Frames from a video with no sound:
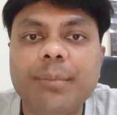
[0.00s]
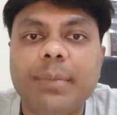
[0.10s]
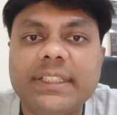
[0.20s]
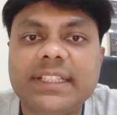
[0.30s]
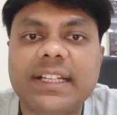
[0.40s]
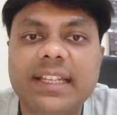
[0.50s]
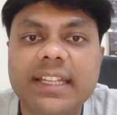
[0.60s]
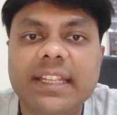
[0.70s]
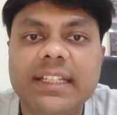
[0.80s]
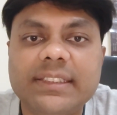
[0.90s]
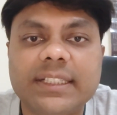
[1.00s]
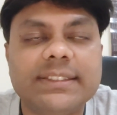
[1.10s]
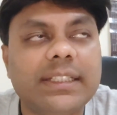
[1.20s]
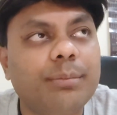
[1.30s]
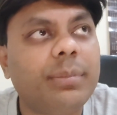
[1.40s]
Basically, each
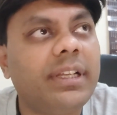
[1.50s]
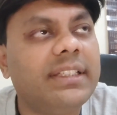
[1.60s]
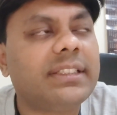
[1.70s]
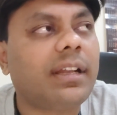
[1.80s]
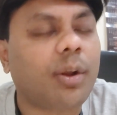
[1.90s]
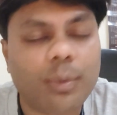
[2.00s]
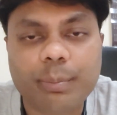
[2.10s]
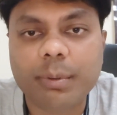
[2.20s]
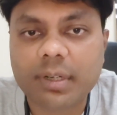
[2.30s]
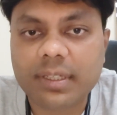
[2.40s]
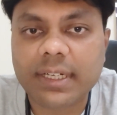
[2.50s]
example is an output